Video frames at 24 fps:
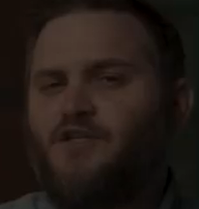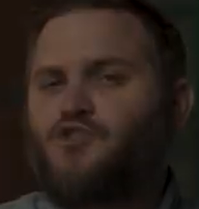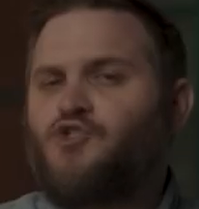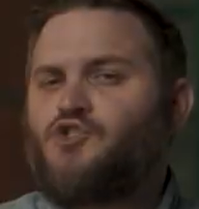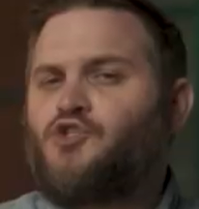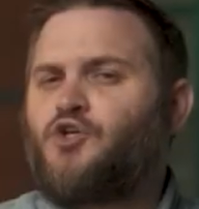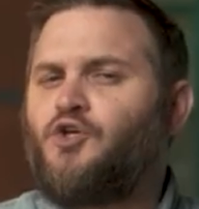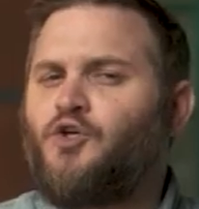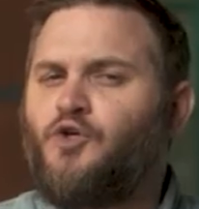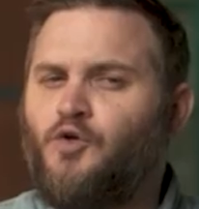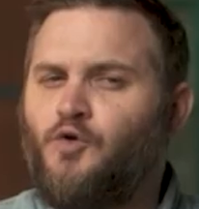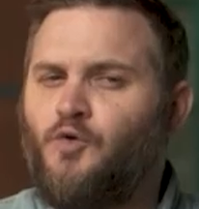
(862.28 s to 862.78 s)

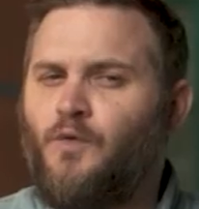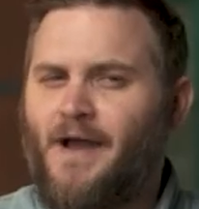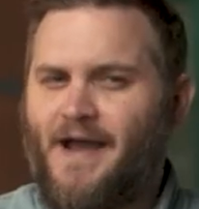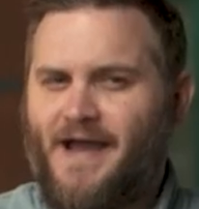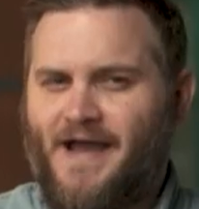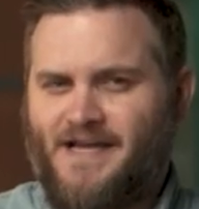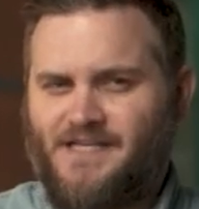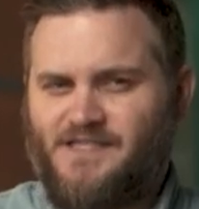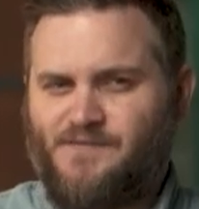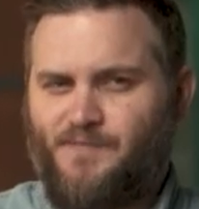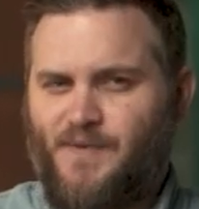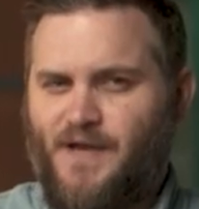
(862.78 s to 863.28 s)
Two
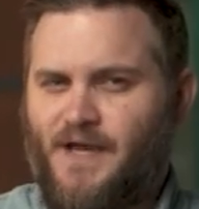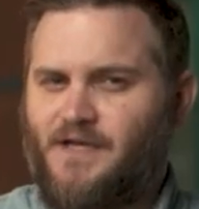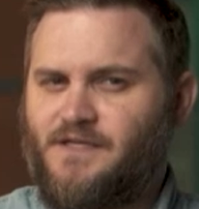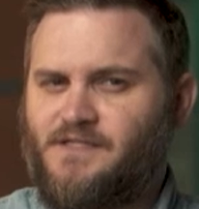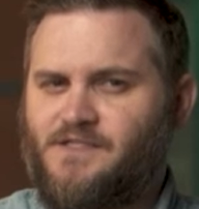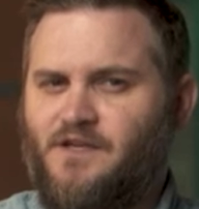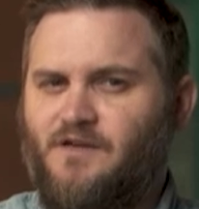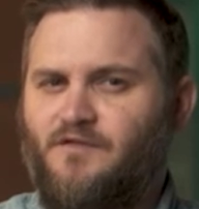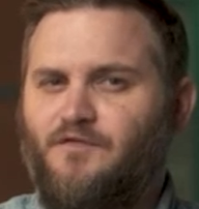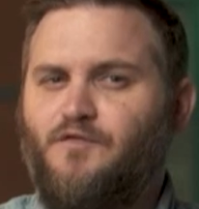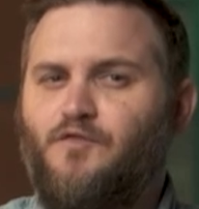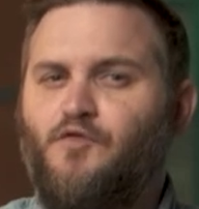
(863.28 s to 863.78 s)
aspects
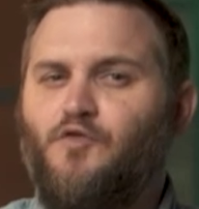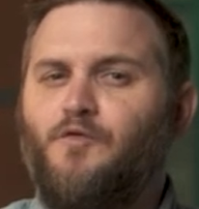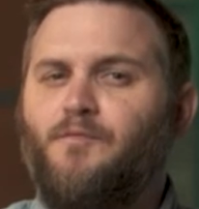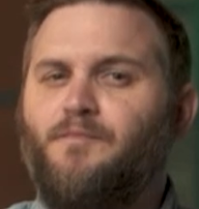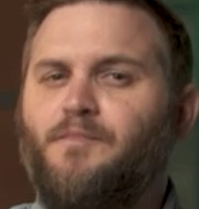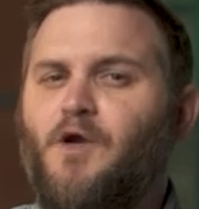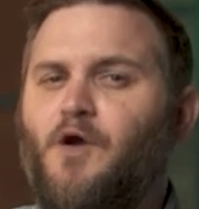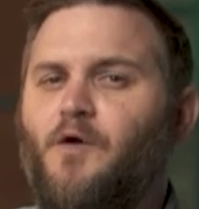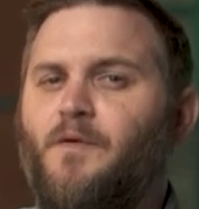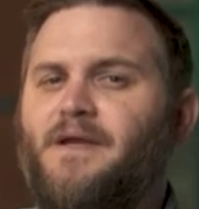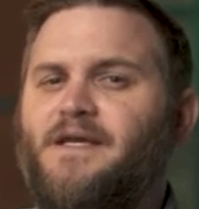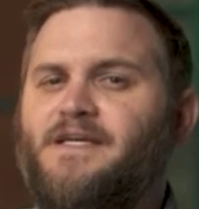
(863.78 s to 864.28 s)
of group
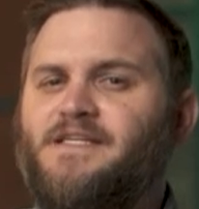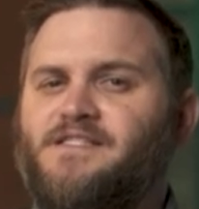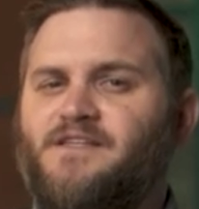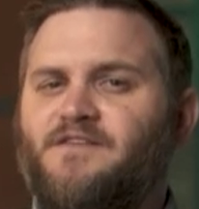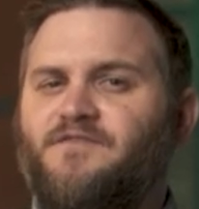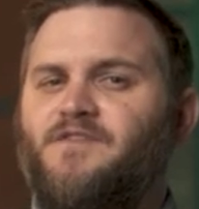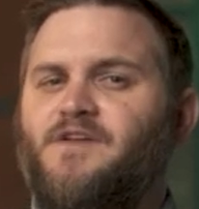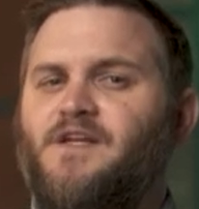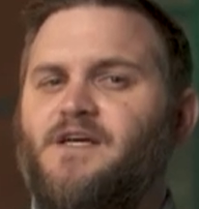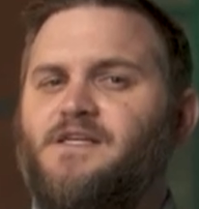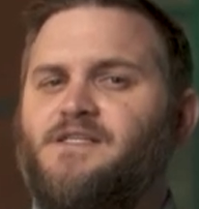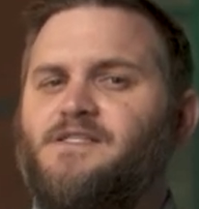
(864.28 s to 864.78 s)

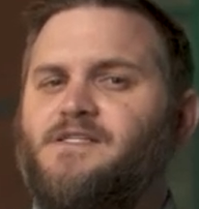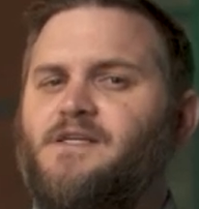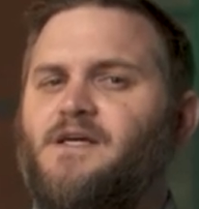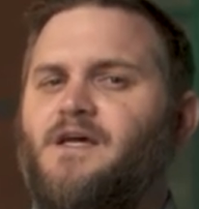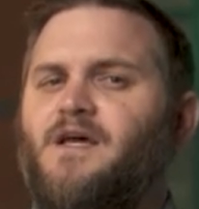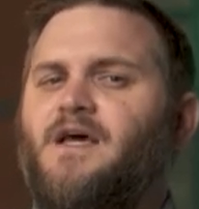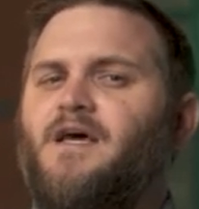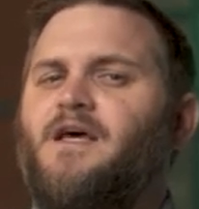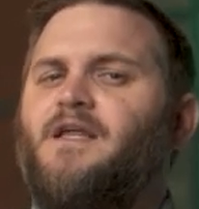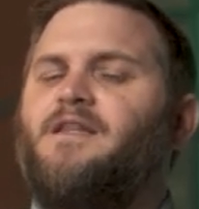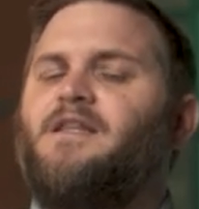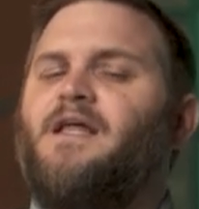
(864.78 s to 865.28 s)
cohesiveness
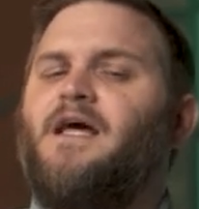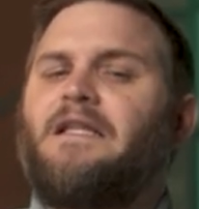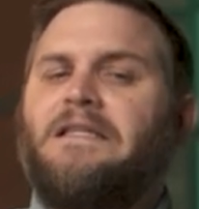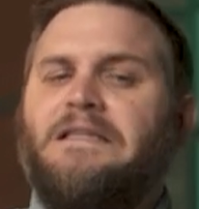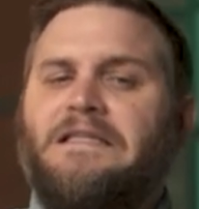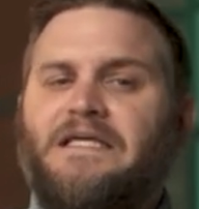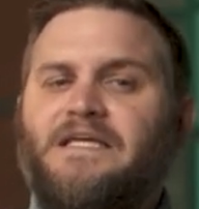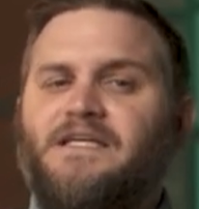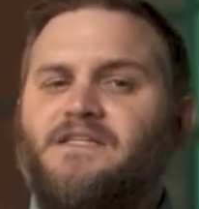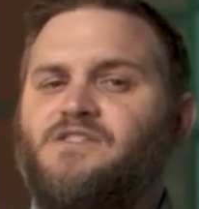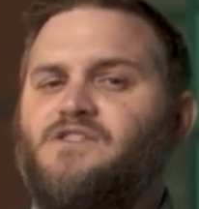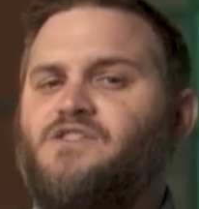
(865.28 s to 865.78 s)
that
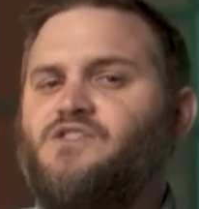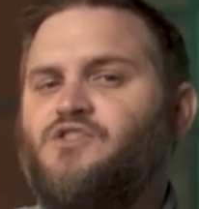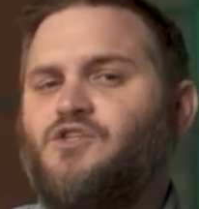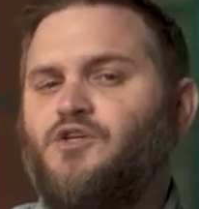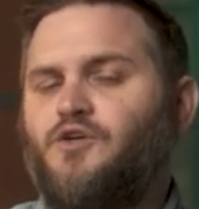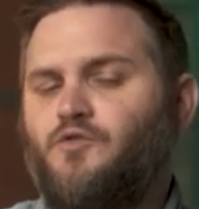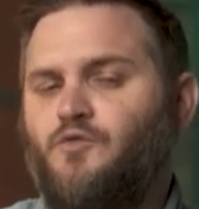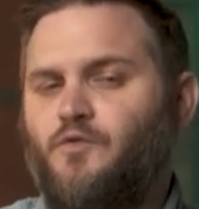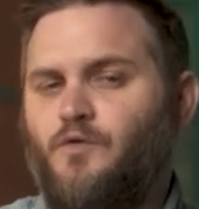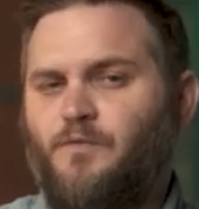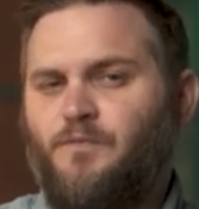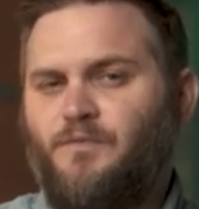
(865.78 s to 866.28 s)
lead to
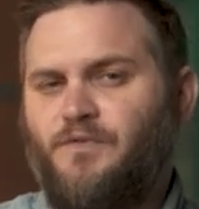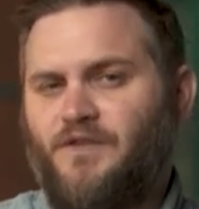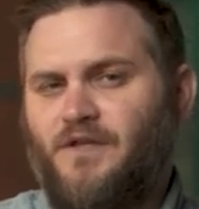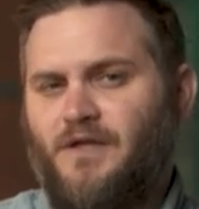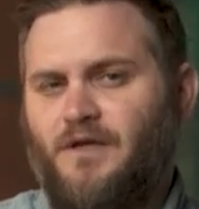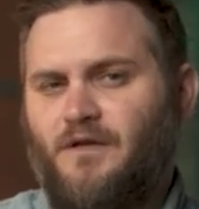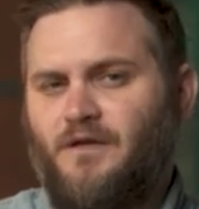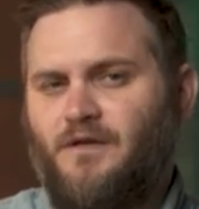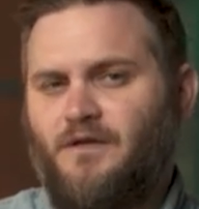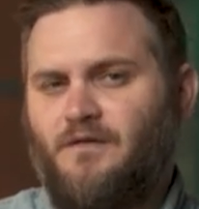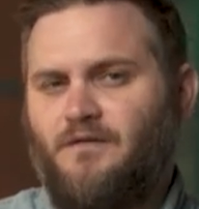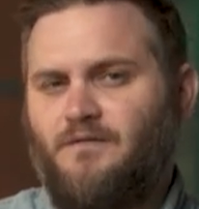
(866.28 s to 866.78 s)

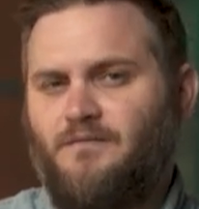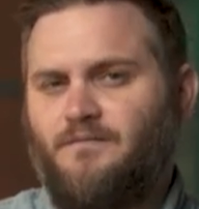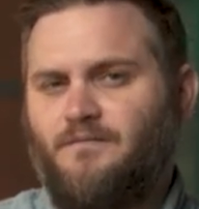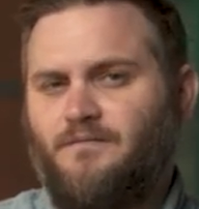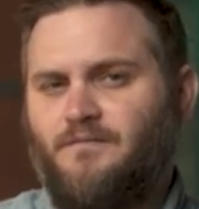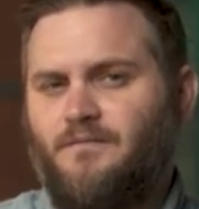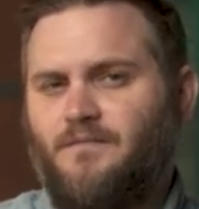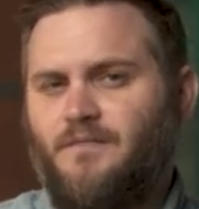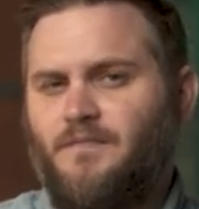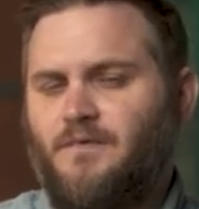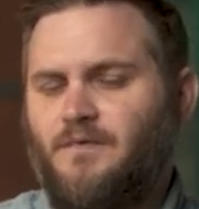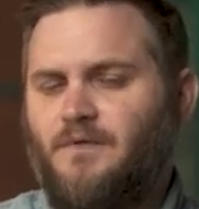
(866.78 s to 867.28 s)
groupthink:
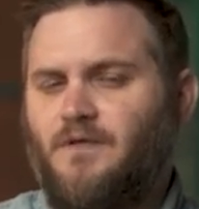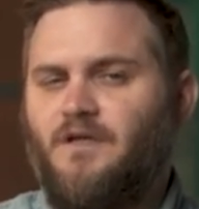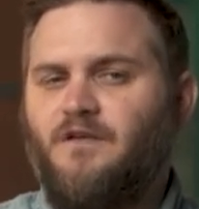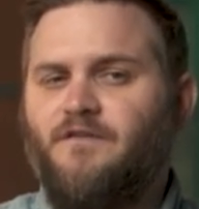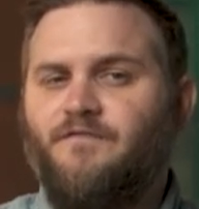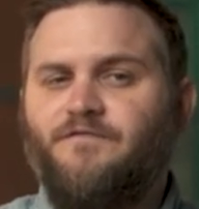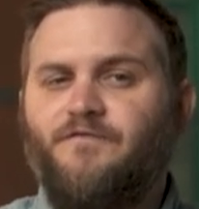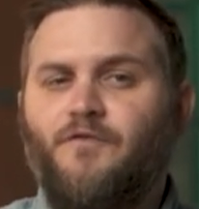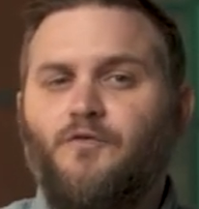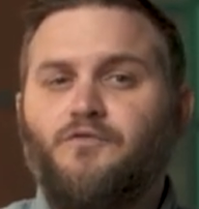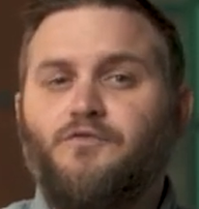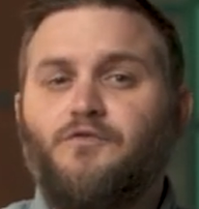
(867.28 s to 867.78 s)

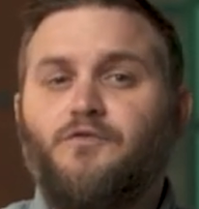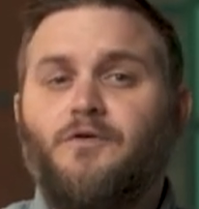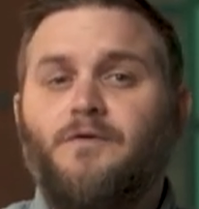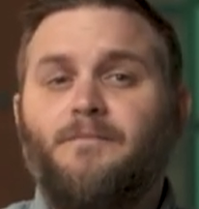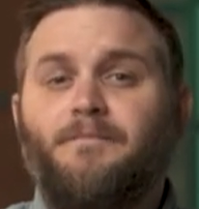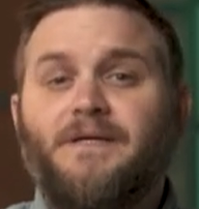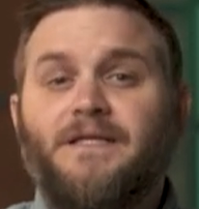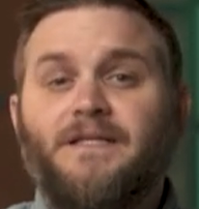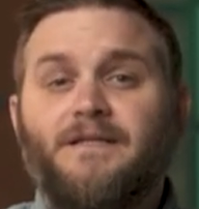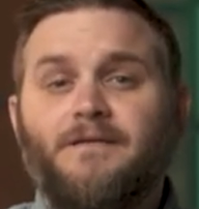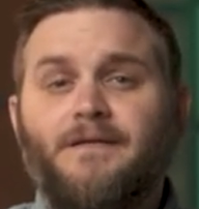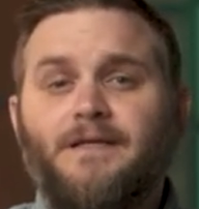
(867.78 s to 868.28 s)

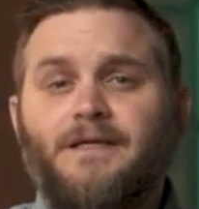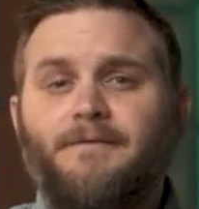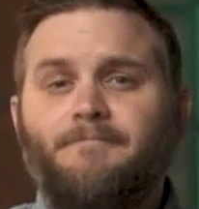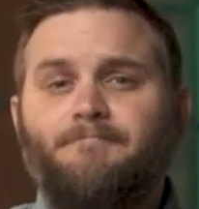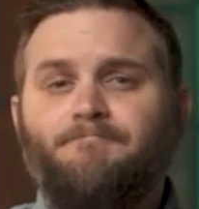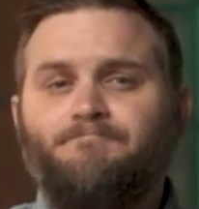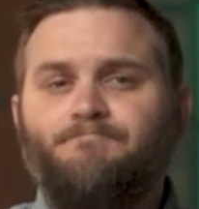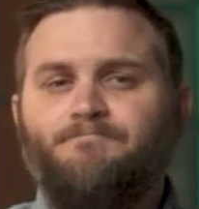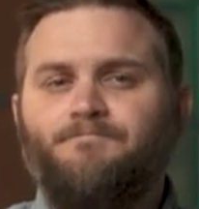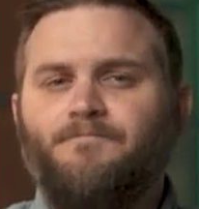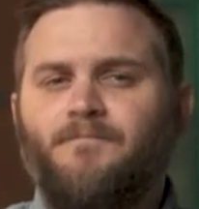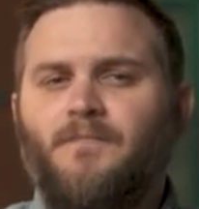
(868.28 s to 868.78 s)
invulnerability
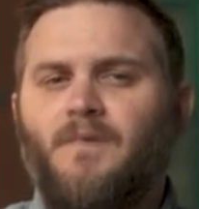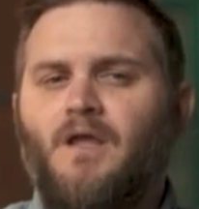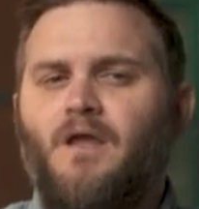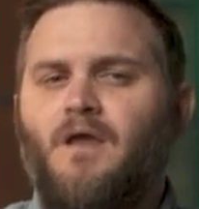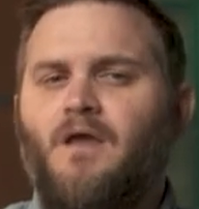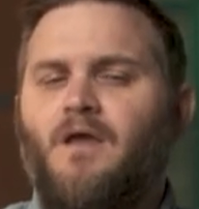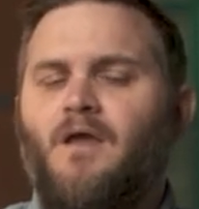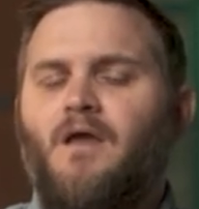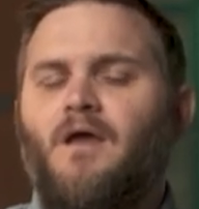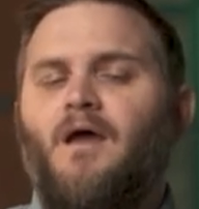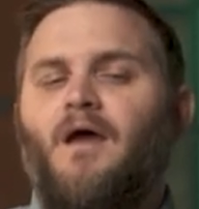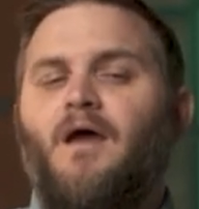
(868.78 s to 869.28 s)

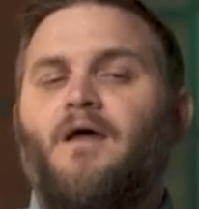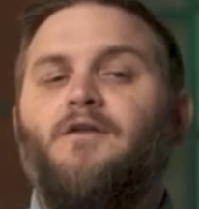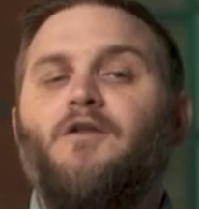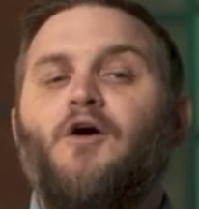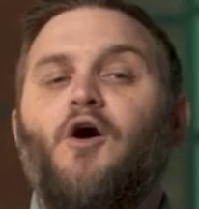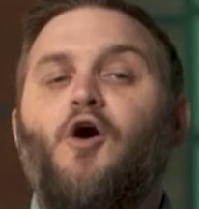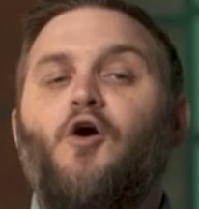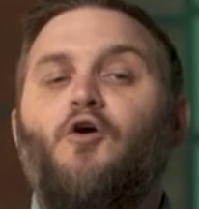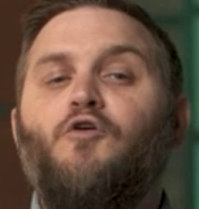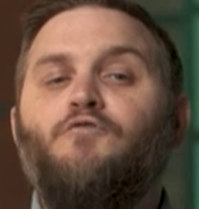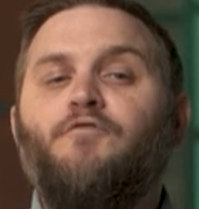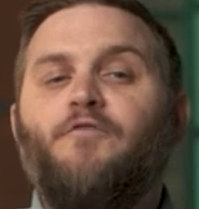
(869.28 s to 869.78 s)
and
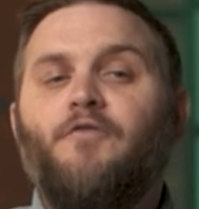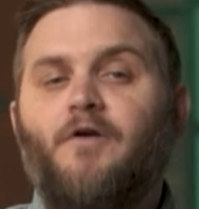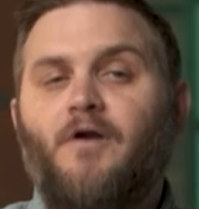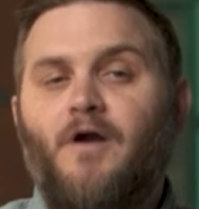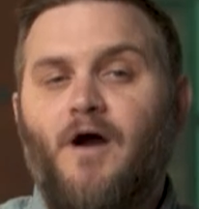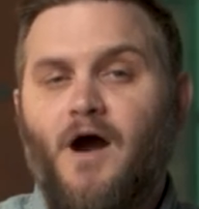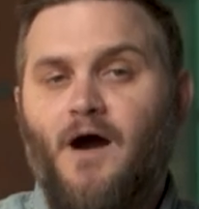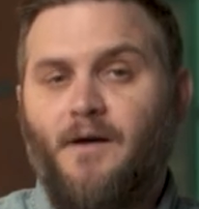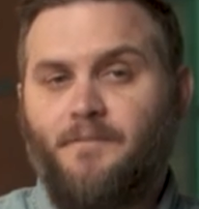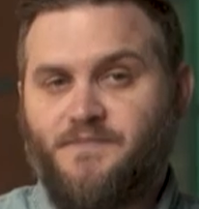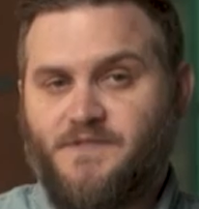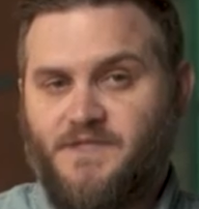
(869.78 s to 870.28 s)

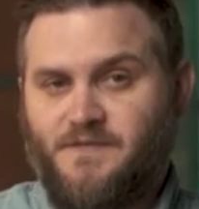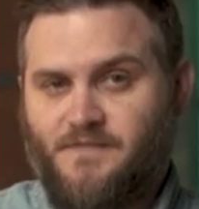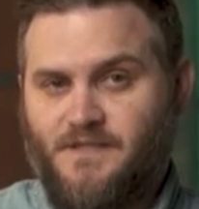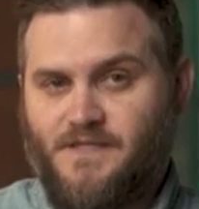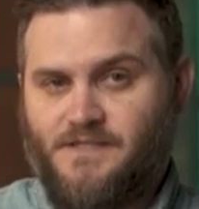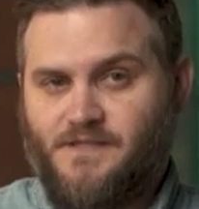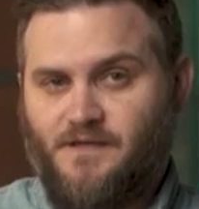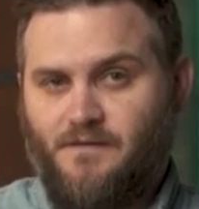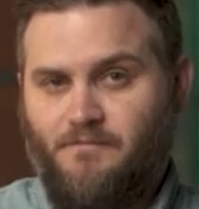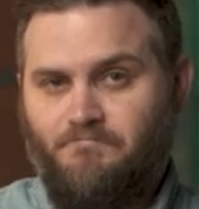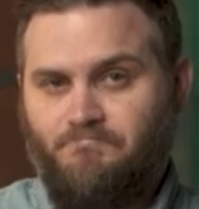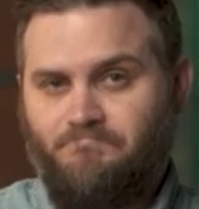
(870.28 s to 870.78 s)

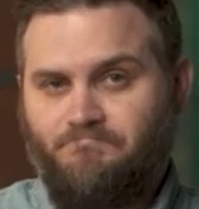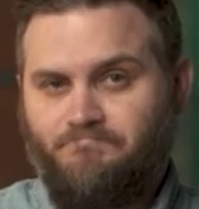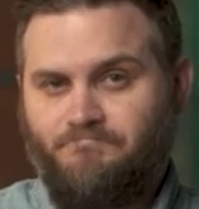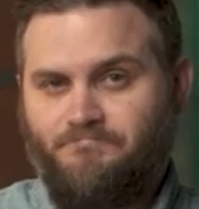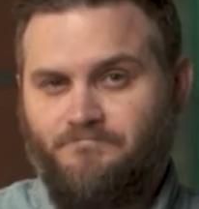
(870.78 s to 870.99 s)
over-optimism.